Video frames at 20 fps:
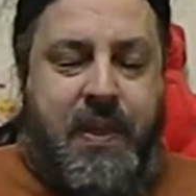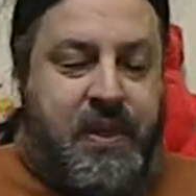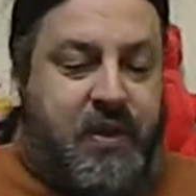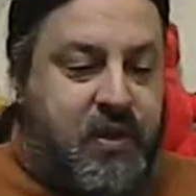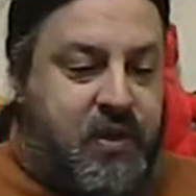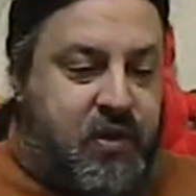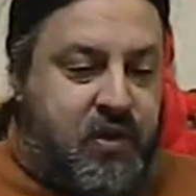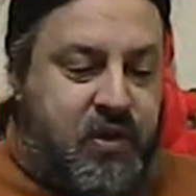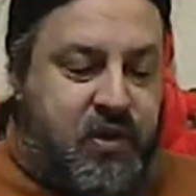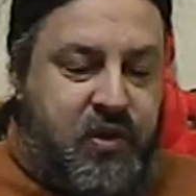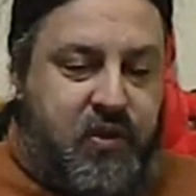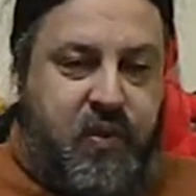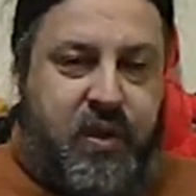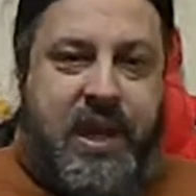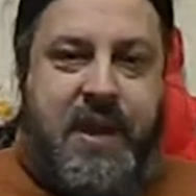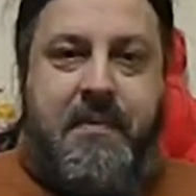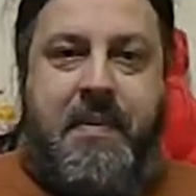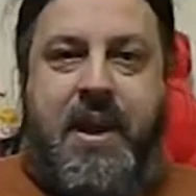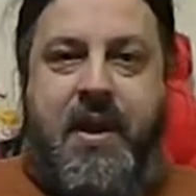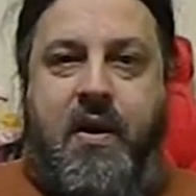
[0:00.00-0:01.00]
than
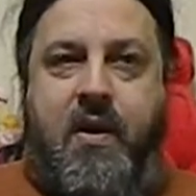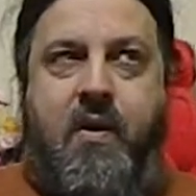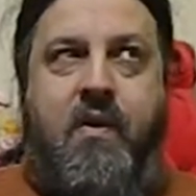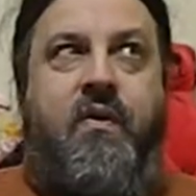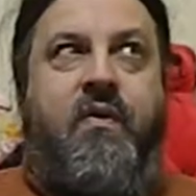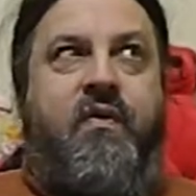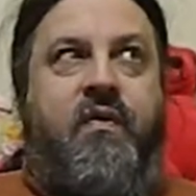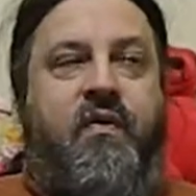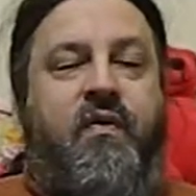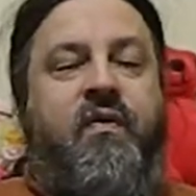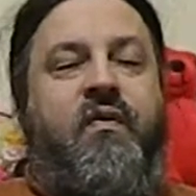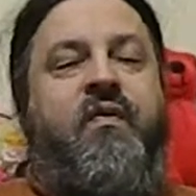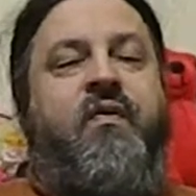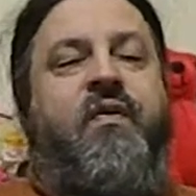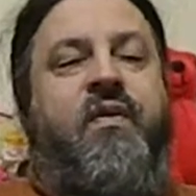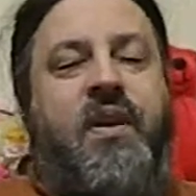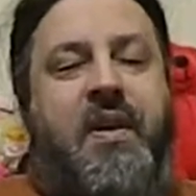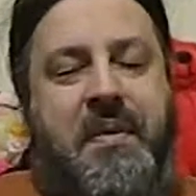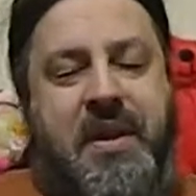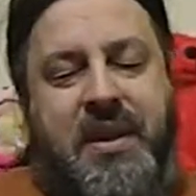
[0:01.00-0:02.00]
create my own,
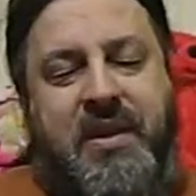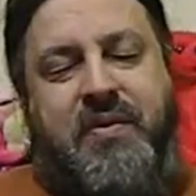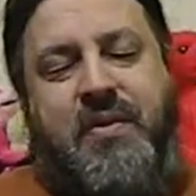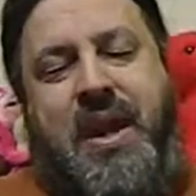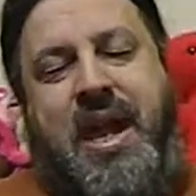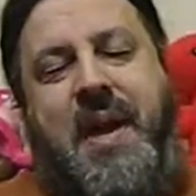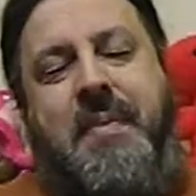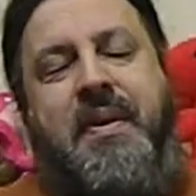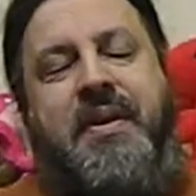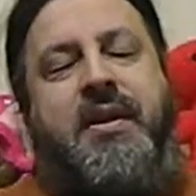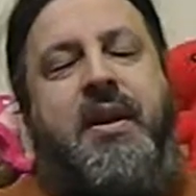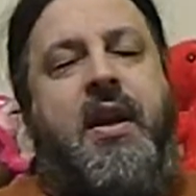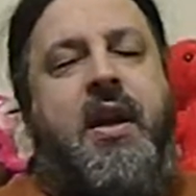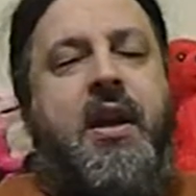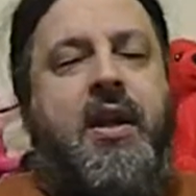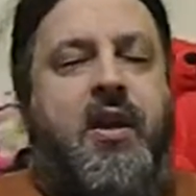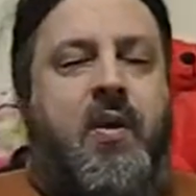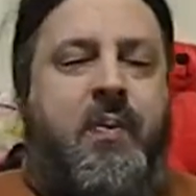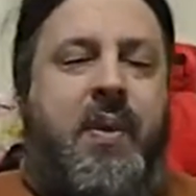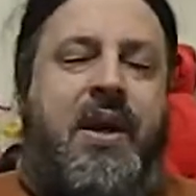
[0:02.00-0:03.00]
and this is what happens:
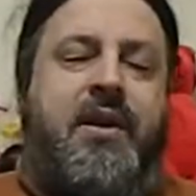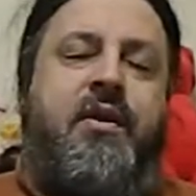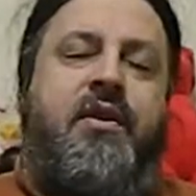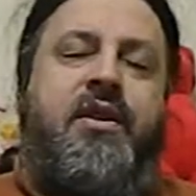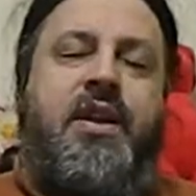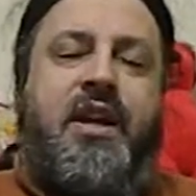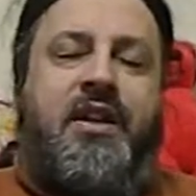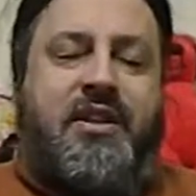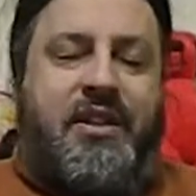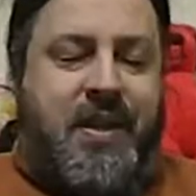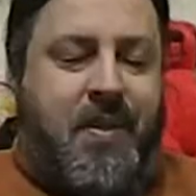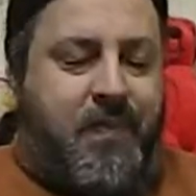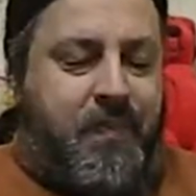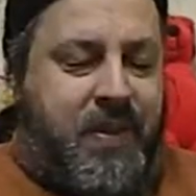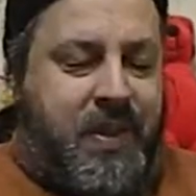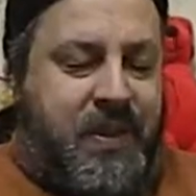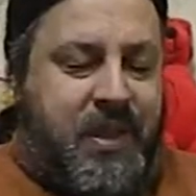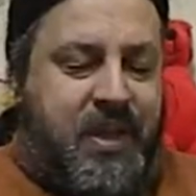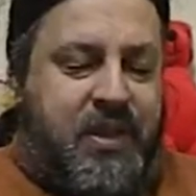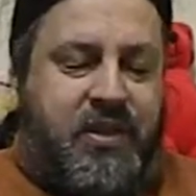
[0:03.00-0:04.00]
Ubuntu does
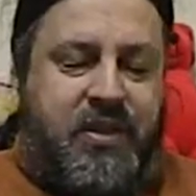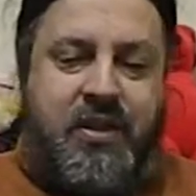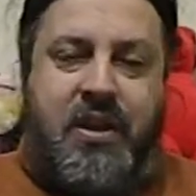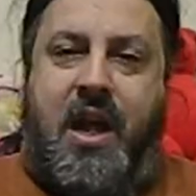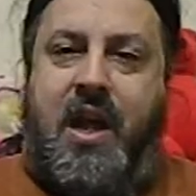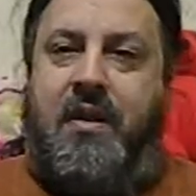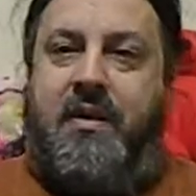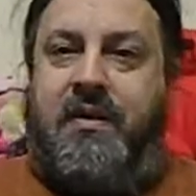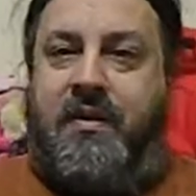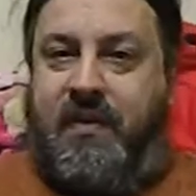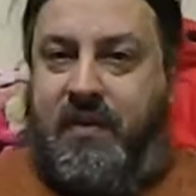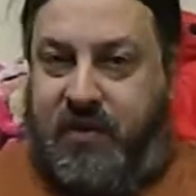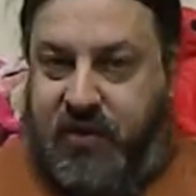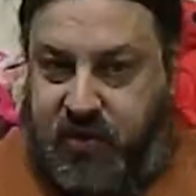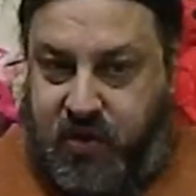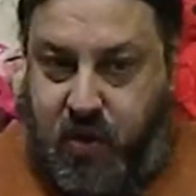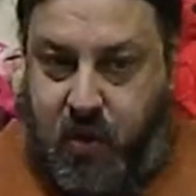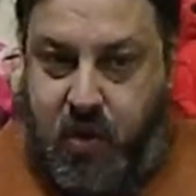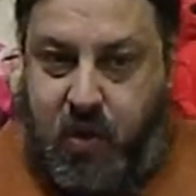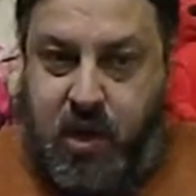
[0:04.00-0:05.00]
something that's not
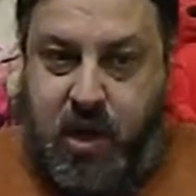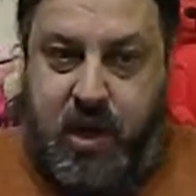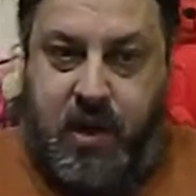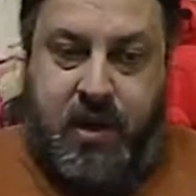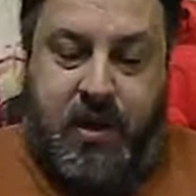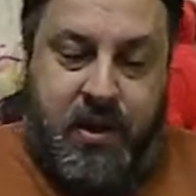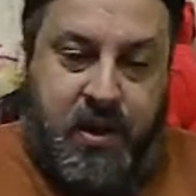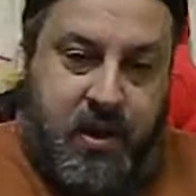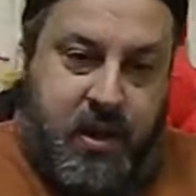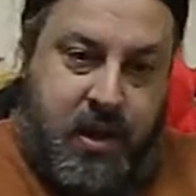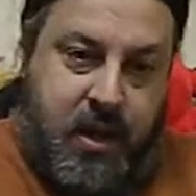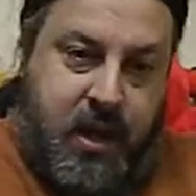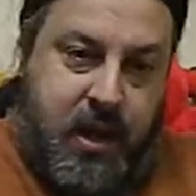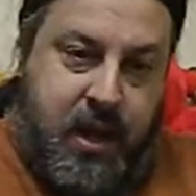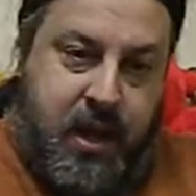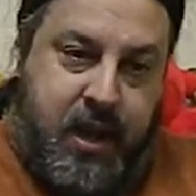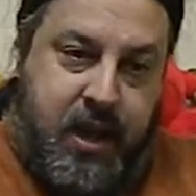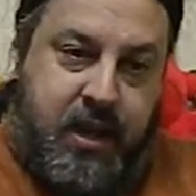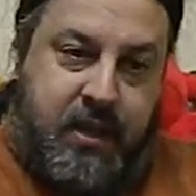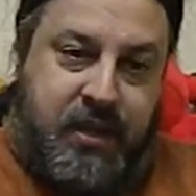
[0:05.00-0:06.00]
so good,
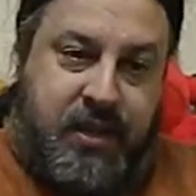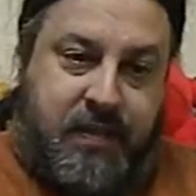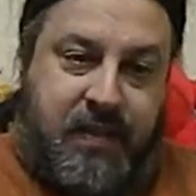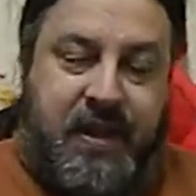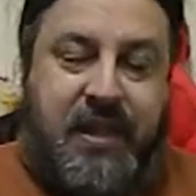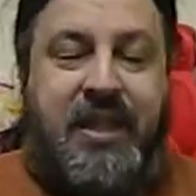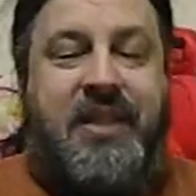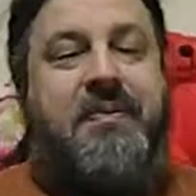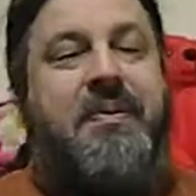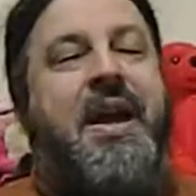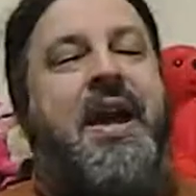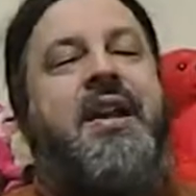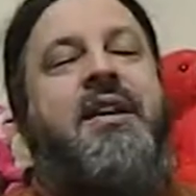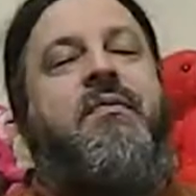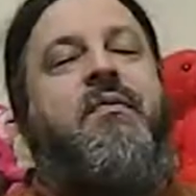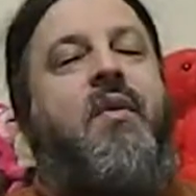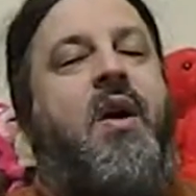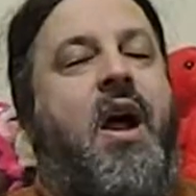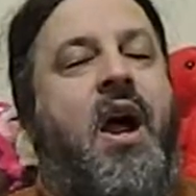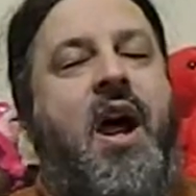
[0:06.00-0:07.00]
and someone gets mad
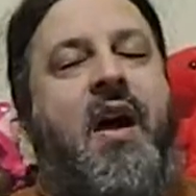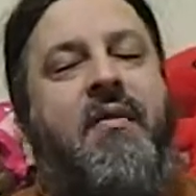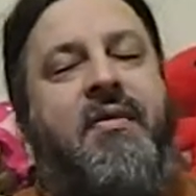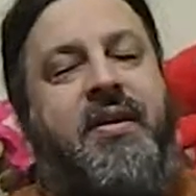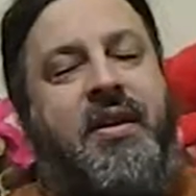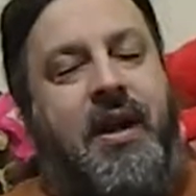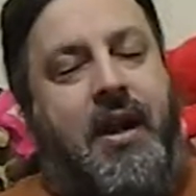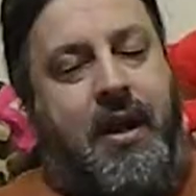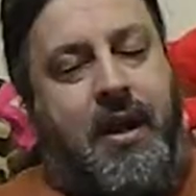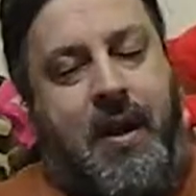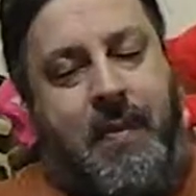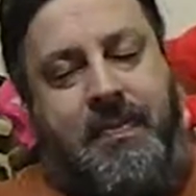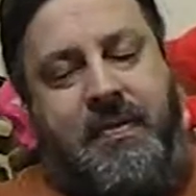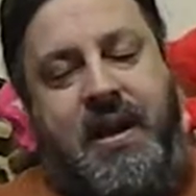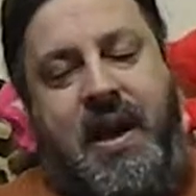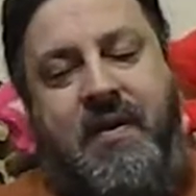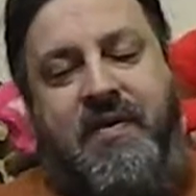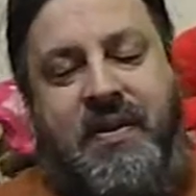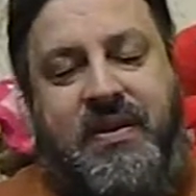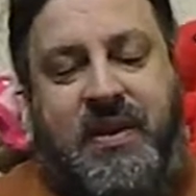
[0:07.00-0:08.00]
and hops, hops
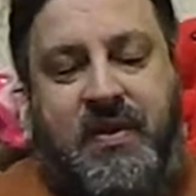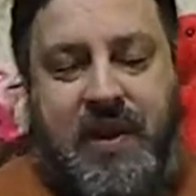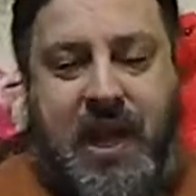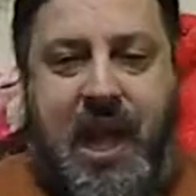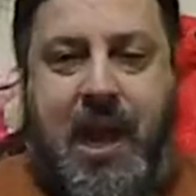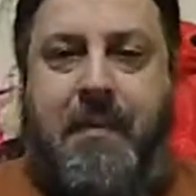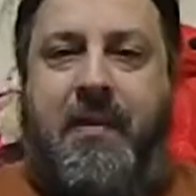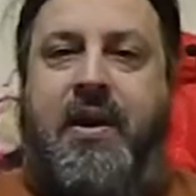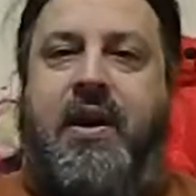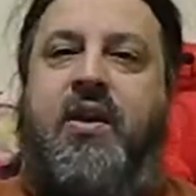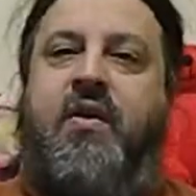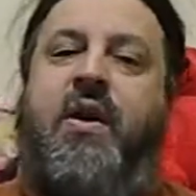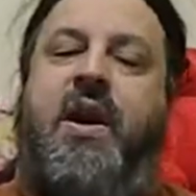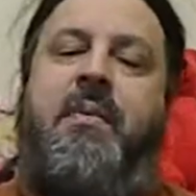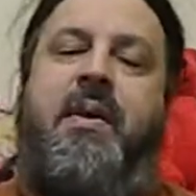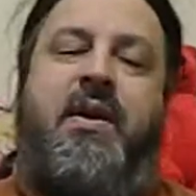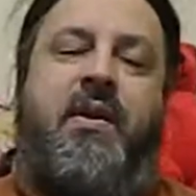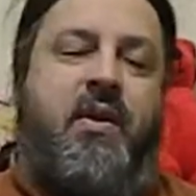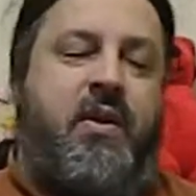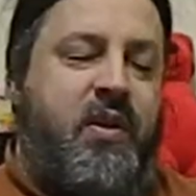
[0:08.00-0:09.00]
off and says, "I'm going to
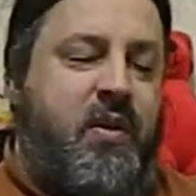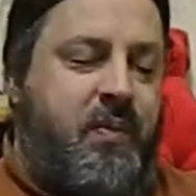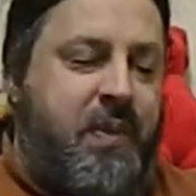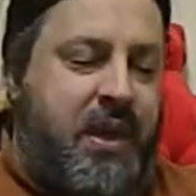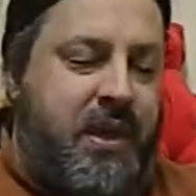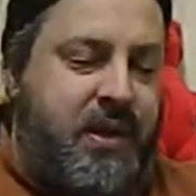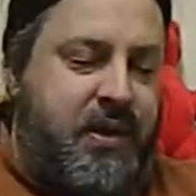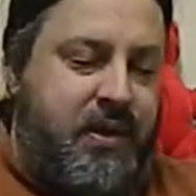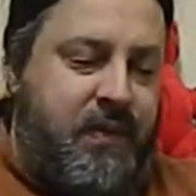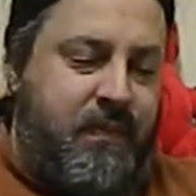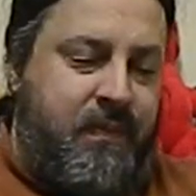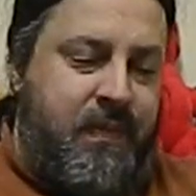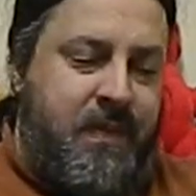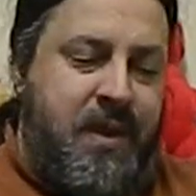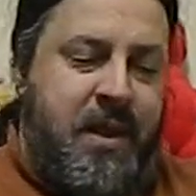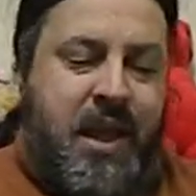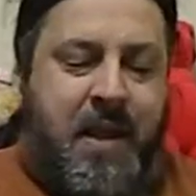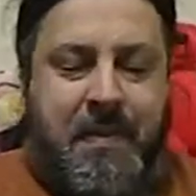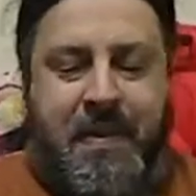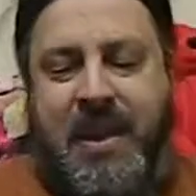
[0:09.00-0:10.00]
create my own Ubuntu."
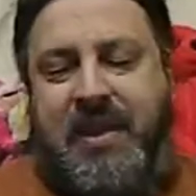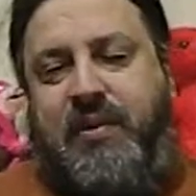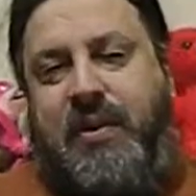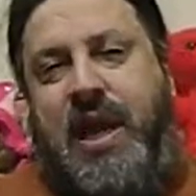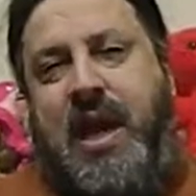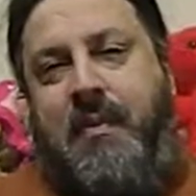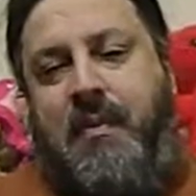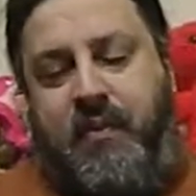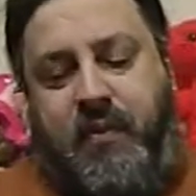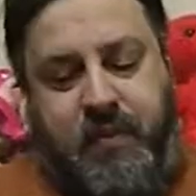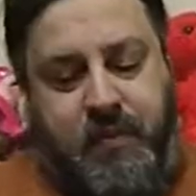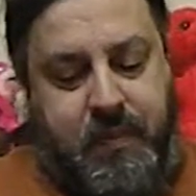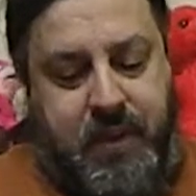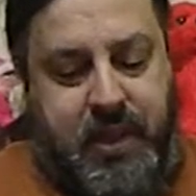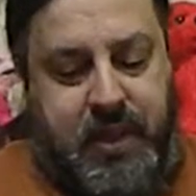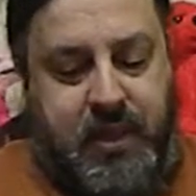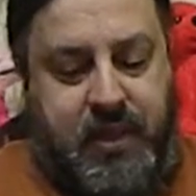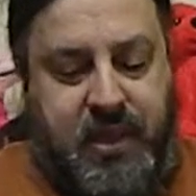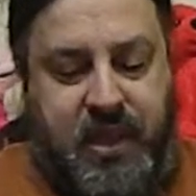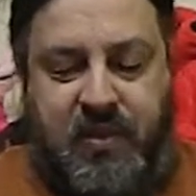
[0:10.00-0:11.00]
I mean, that's what happened with
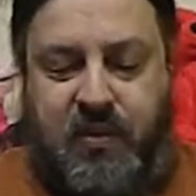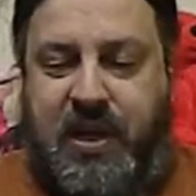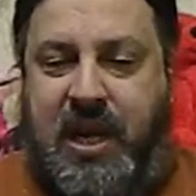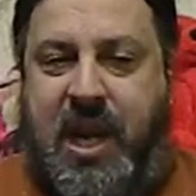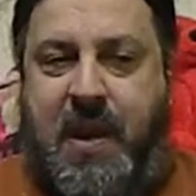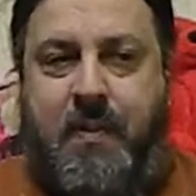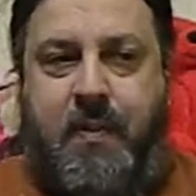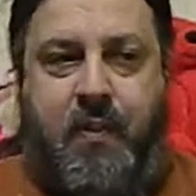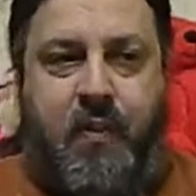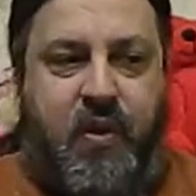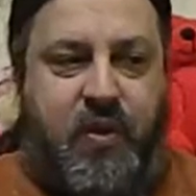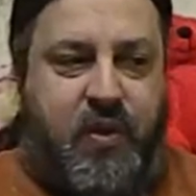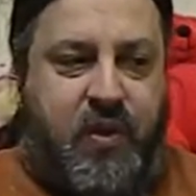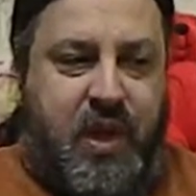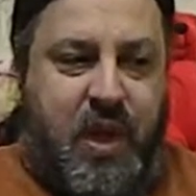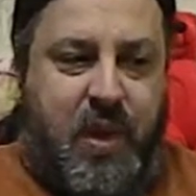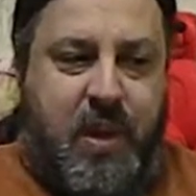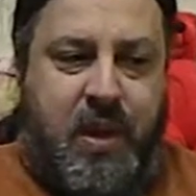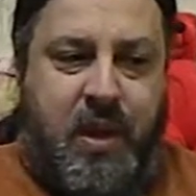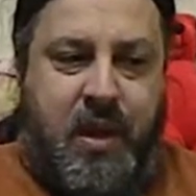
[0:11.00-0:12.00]
Mint. That's what happened with
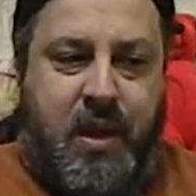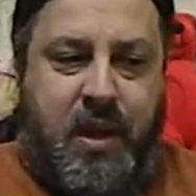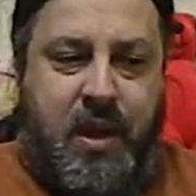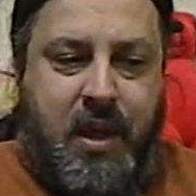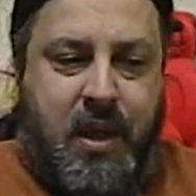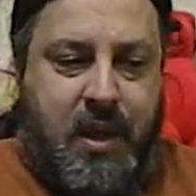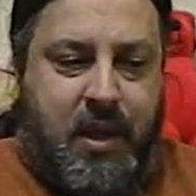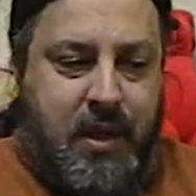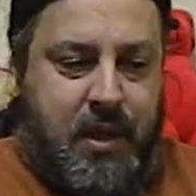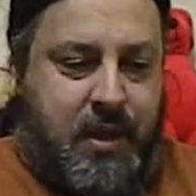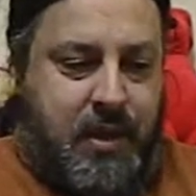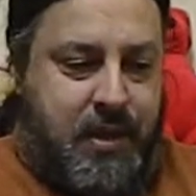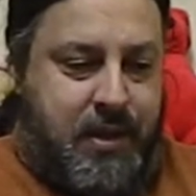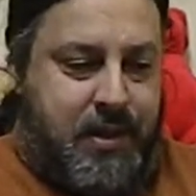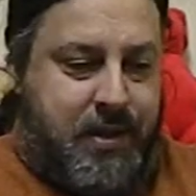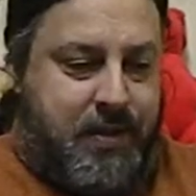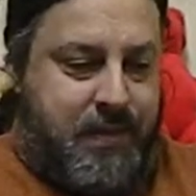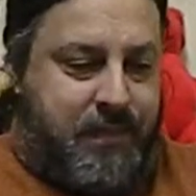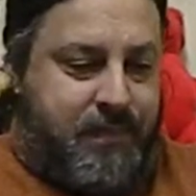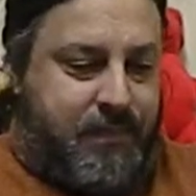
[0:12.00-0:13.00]
uh,
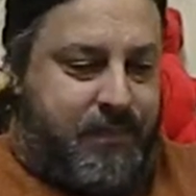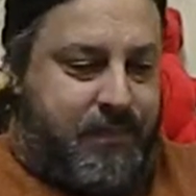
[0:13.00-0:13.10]
uh,